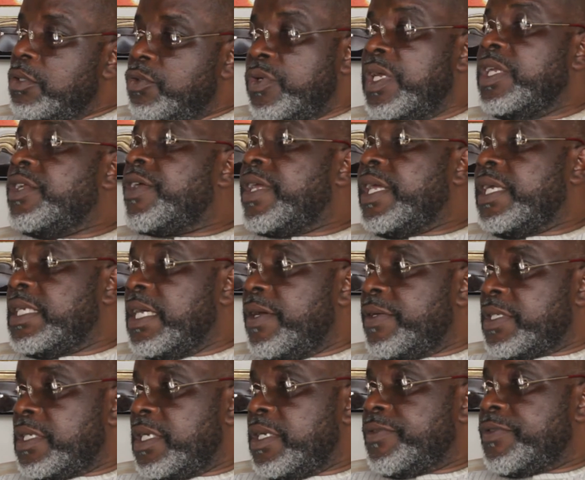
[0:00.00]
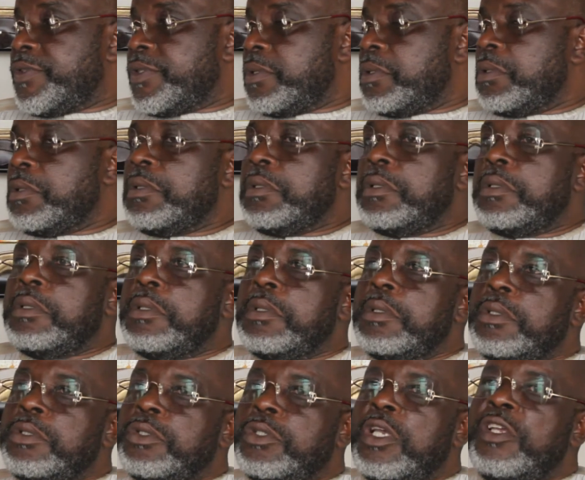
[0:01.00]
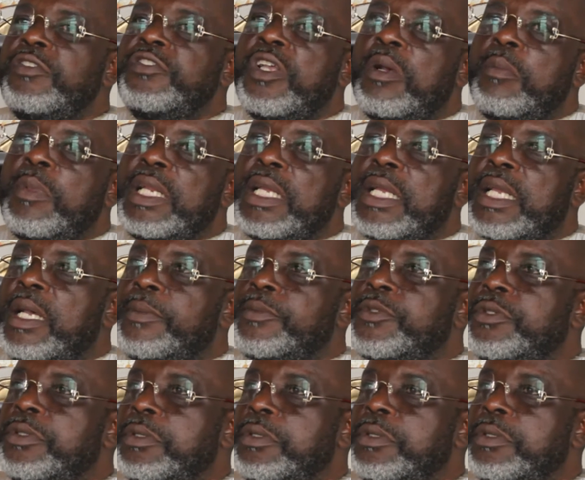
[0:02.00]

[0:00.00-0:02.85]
to educate ourselves. So if somebody comes